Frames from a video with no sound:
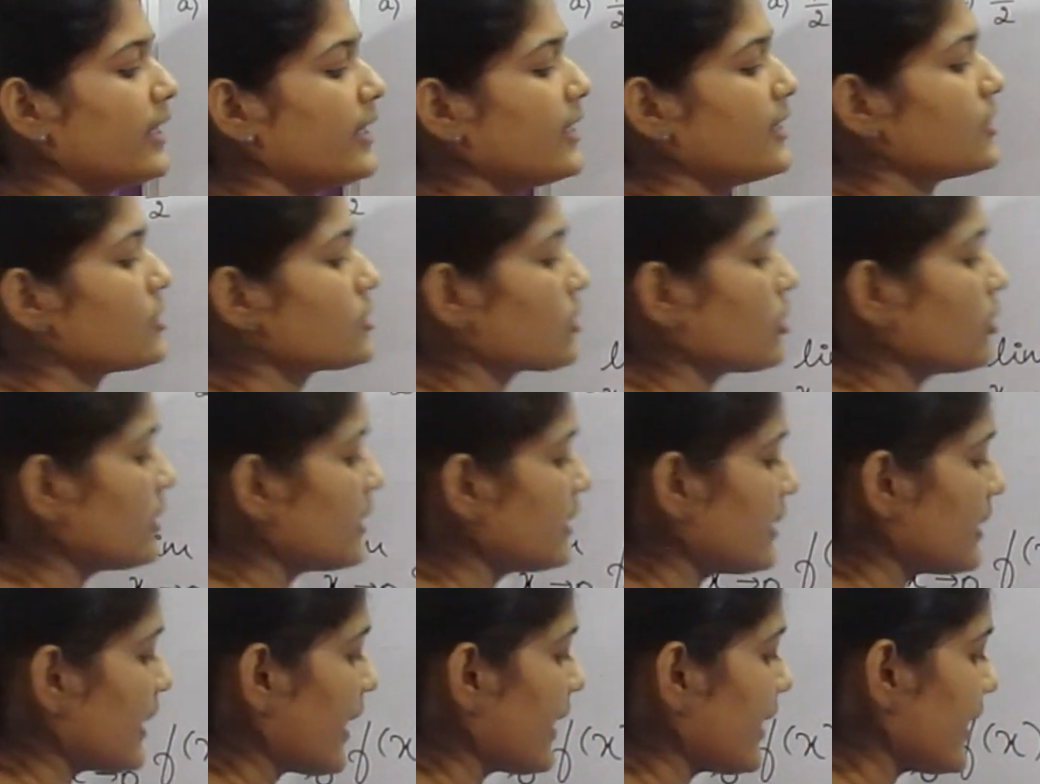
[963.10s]
So
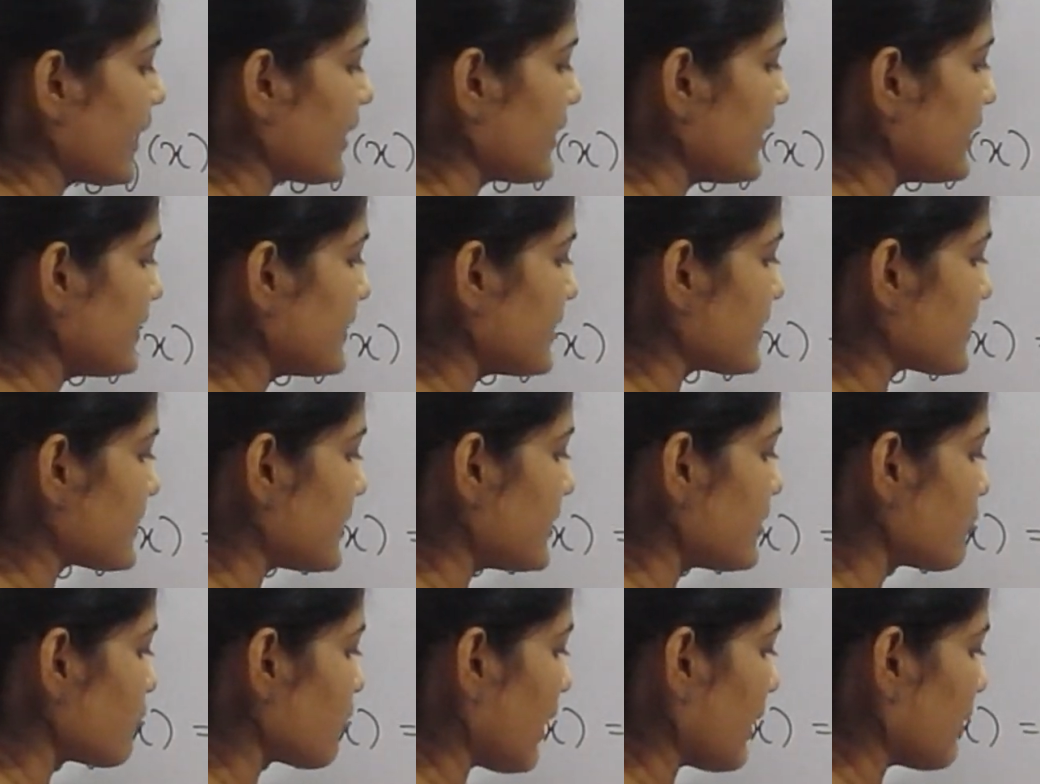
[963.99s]
directly this
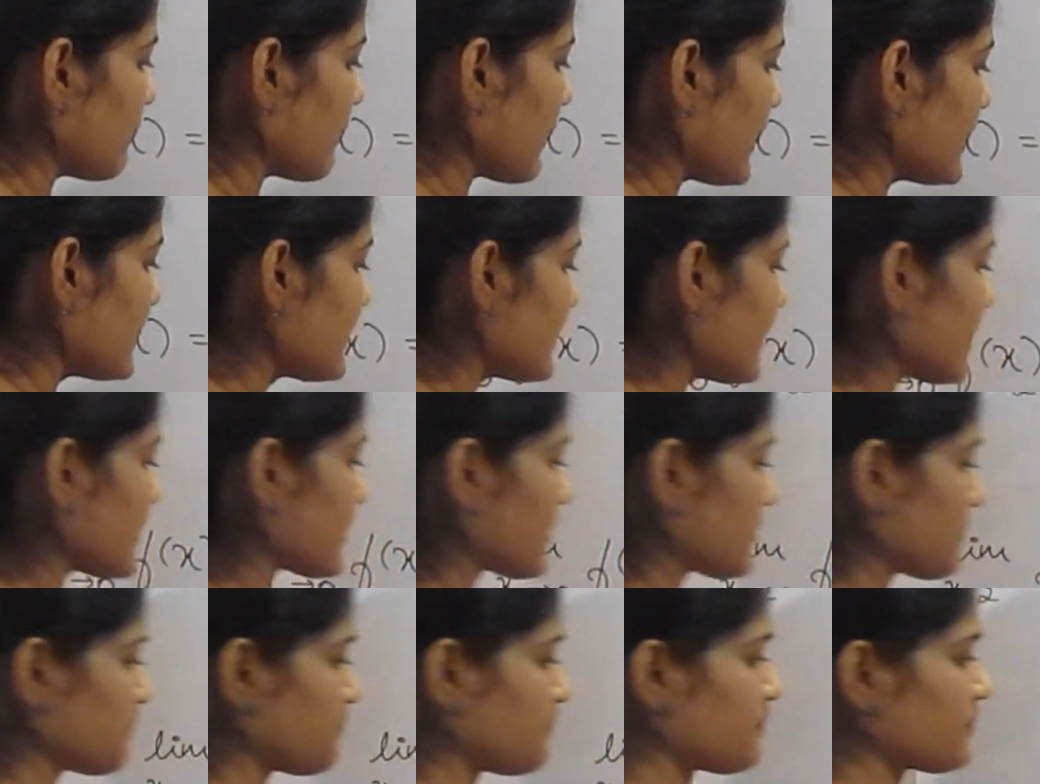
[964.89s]
is 1 by
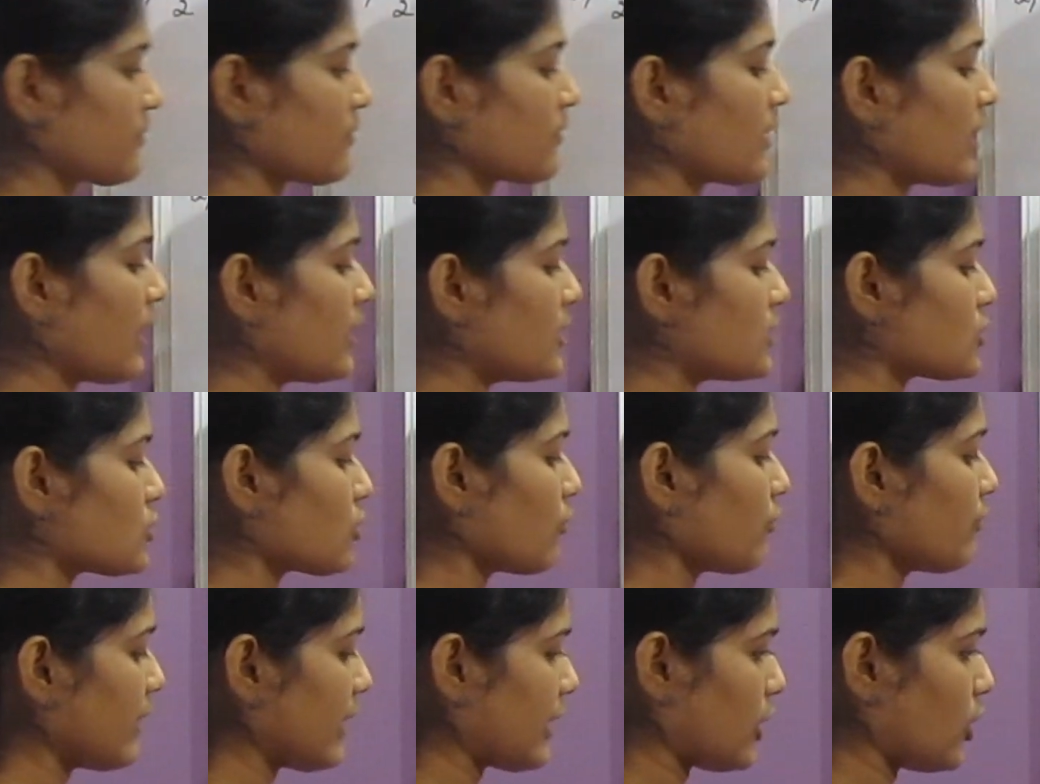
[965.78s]
6. So
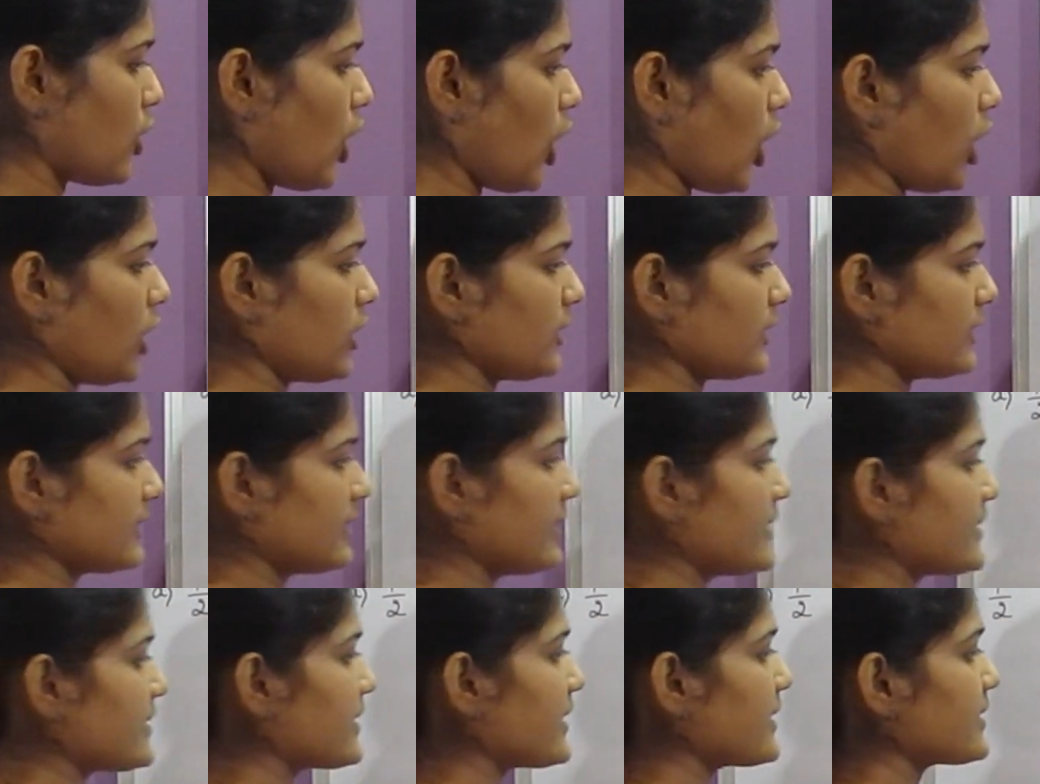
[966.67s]
we got
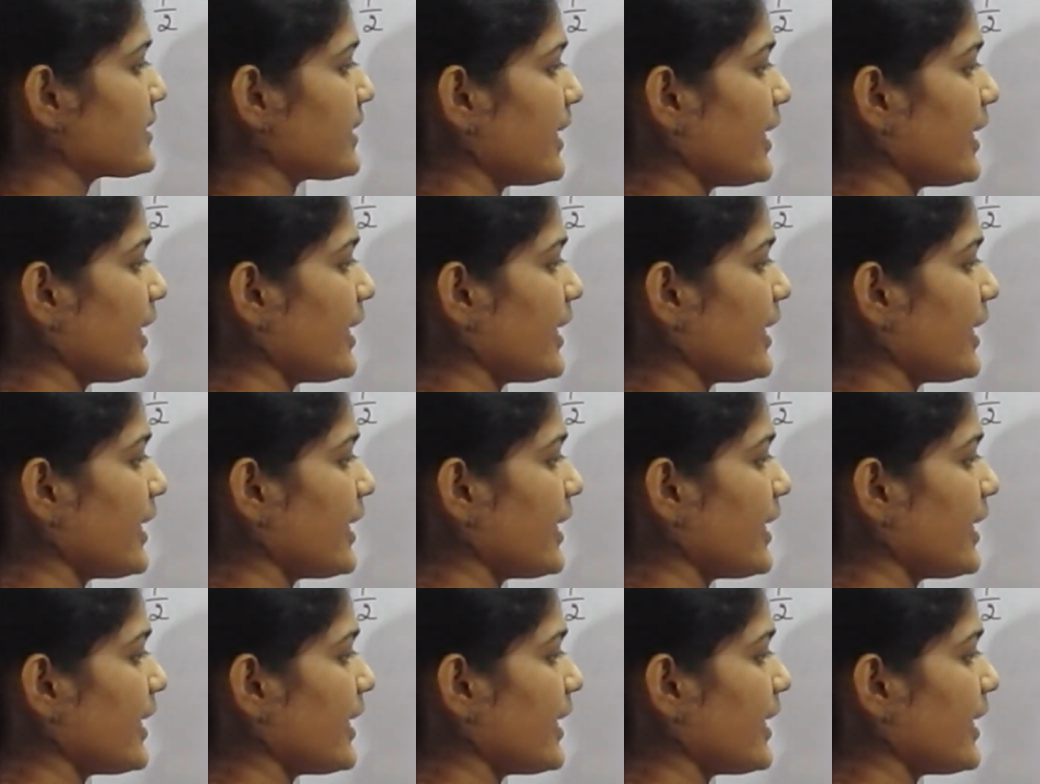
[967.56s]
this is